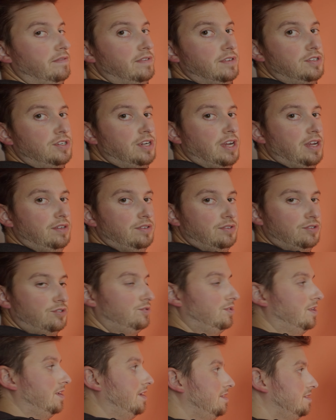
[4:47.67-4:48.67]
of this challenge,
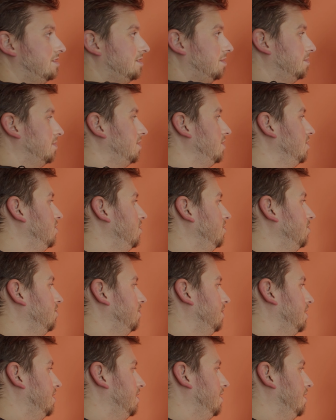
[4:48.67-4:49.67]
trying something
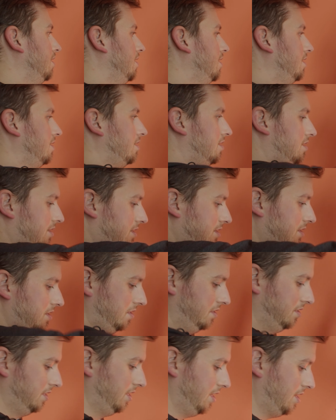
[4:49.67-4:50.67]
new and uh,
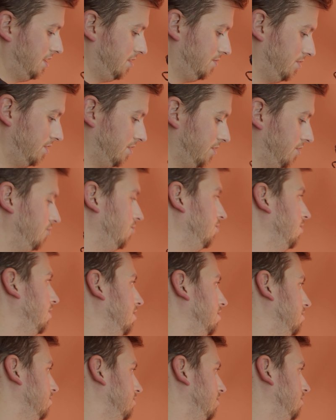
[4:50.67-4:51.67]
seeing how other
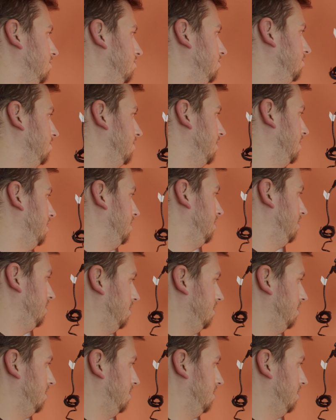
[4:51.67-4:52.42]
creators are doing it.